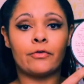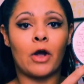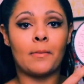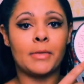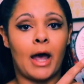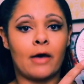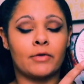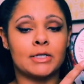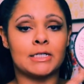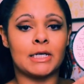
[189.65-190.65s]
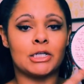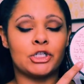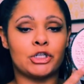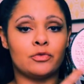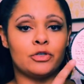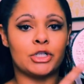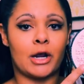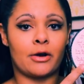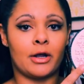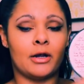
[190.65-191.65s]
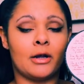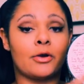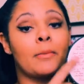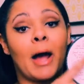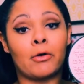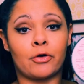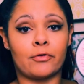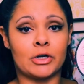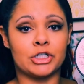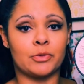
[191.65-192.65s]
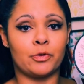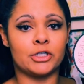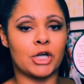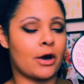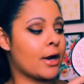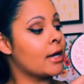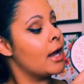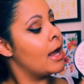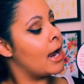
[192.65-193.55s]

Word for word: from Kat Von D to Jerrod or about her friendship with Jerrod,